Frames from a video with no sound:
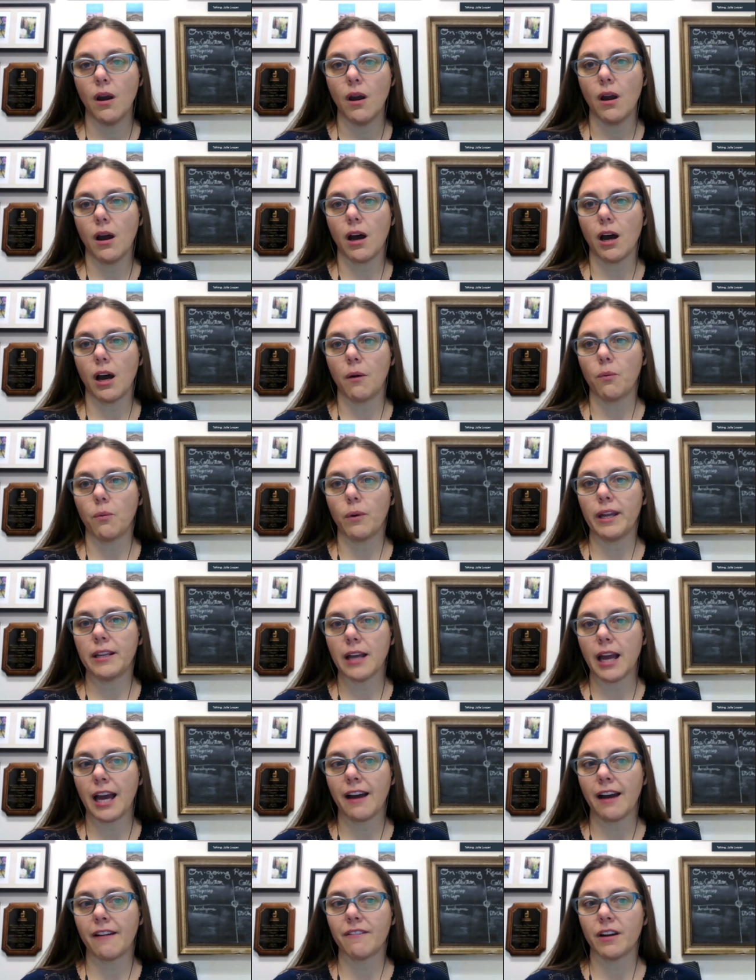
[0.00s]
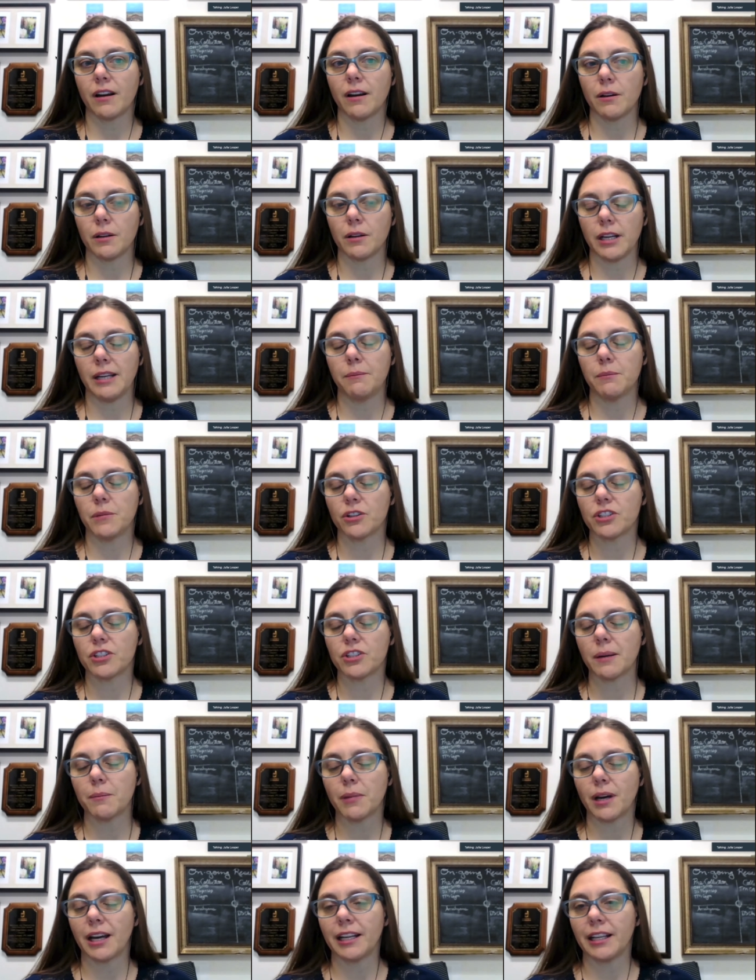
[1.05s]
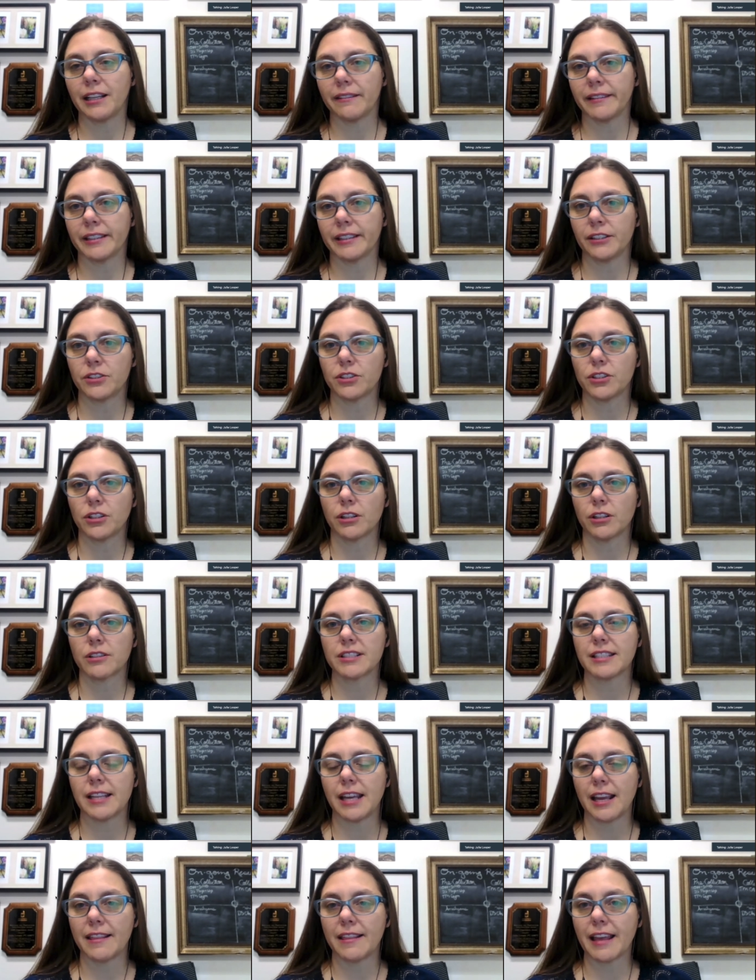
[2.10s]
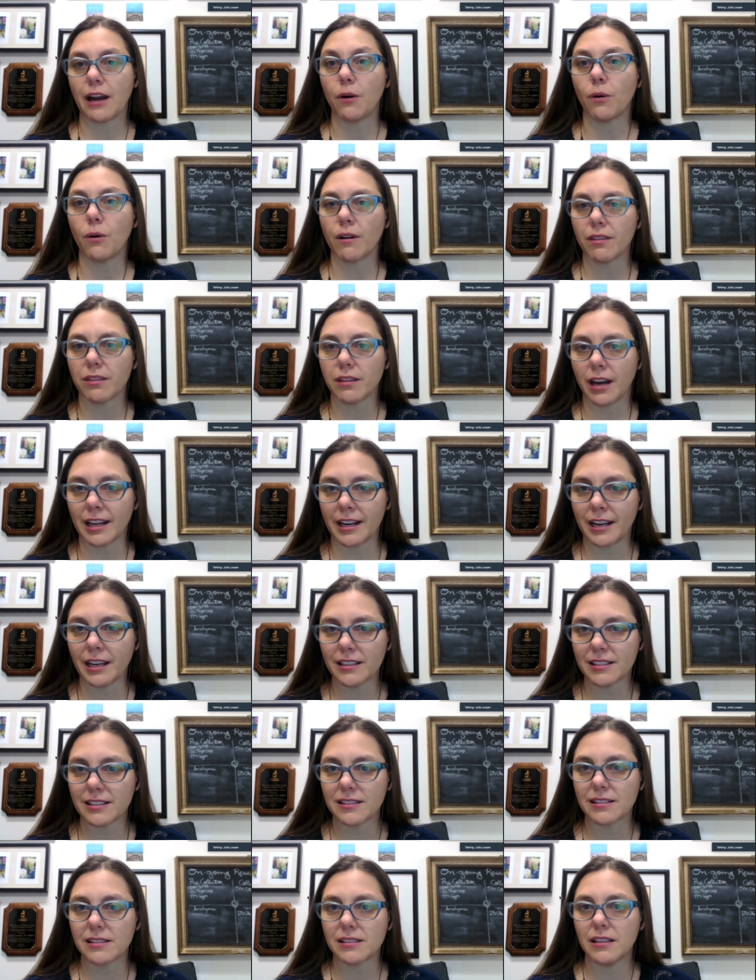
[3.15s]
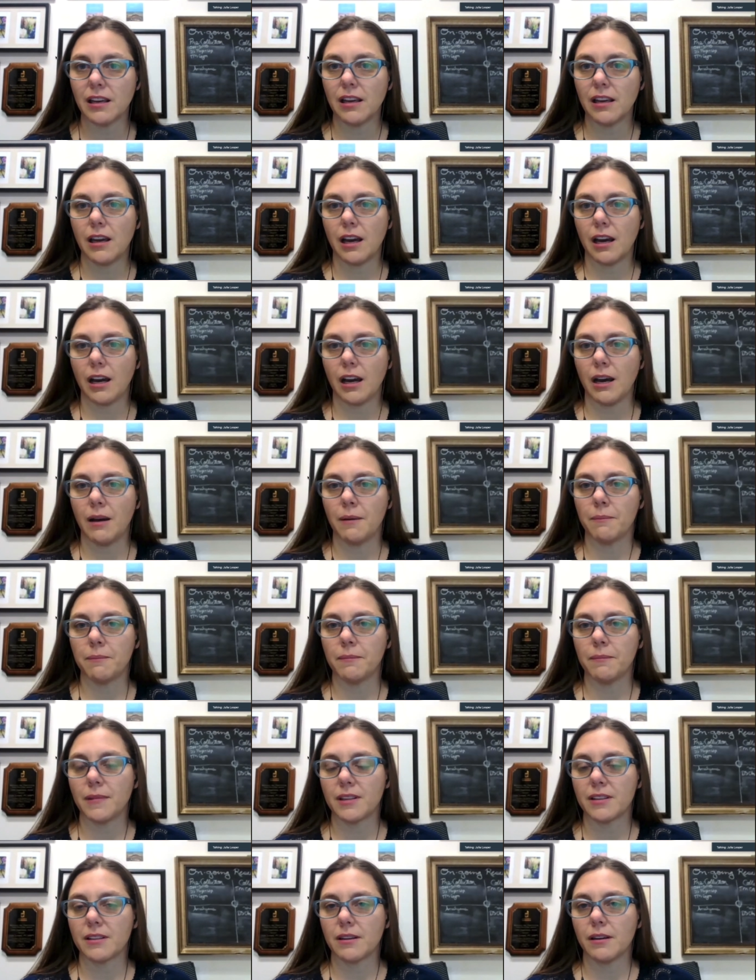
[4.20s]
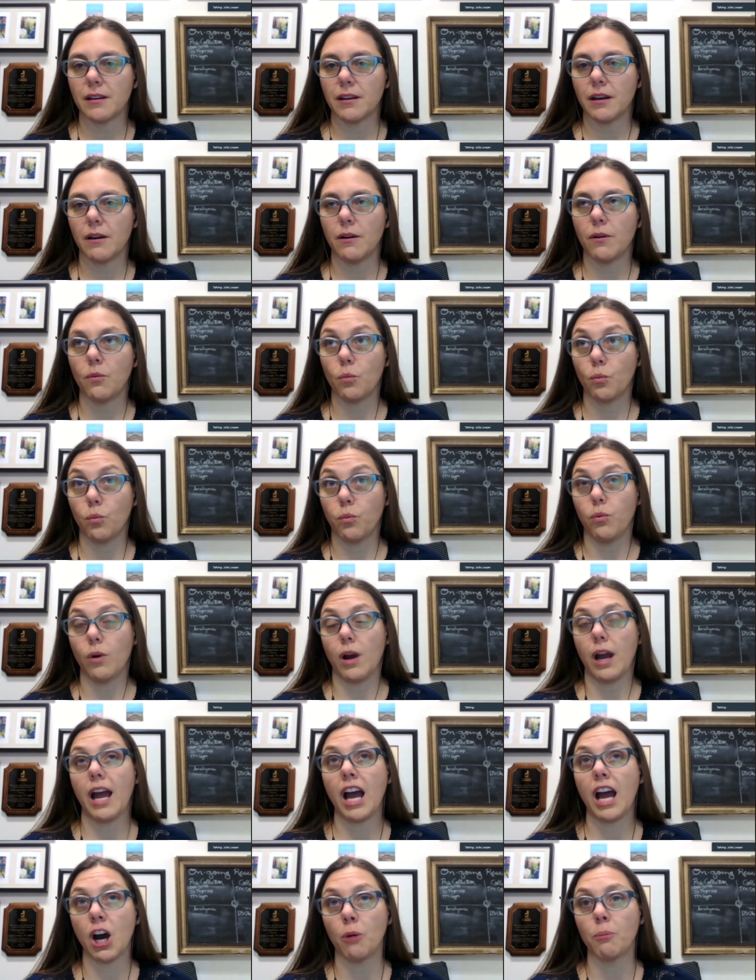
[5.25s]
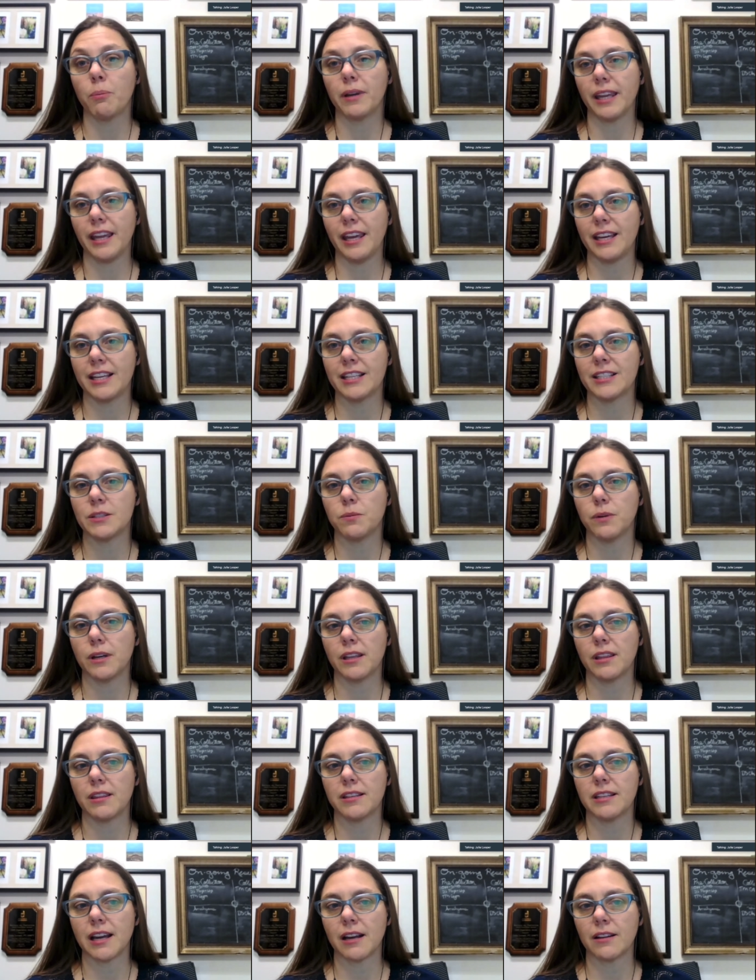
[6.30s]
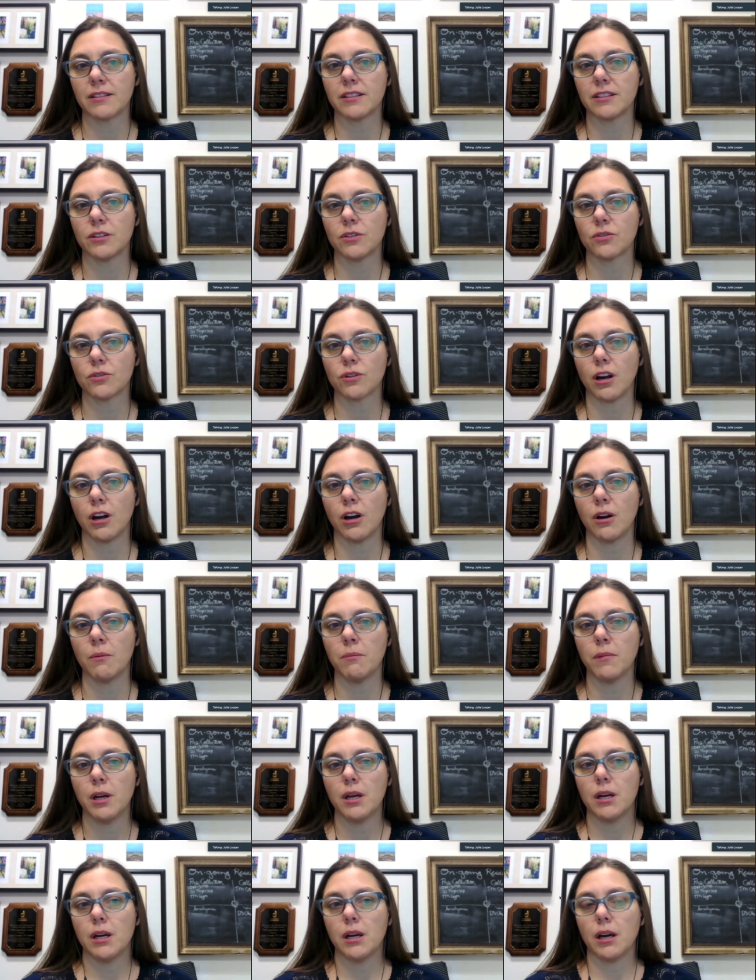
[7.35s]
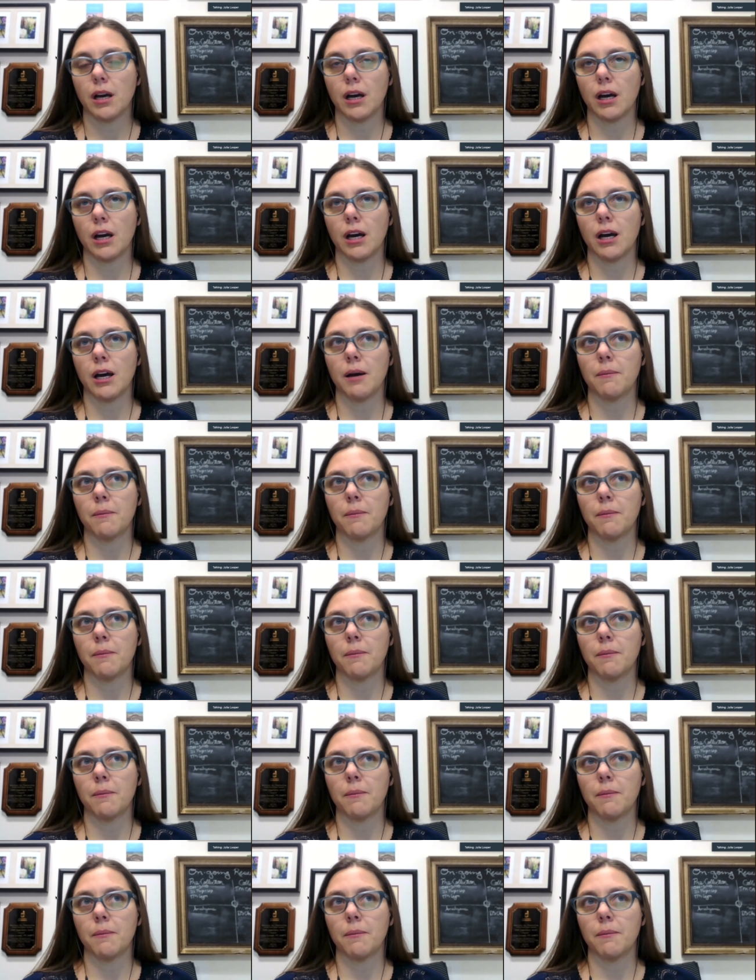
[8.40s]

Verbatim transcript: uh, we have an emerging body of literature saying that orthotics um, help kids with Down syndrome um,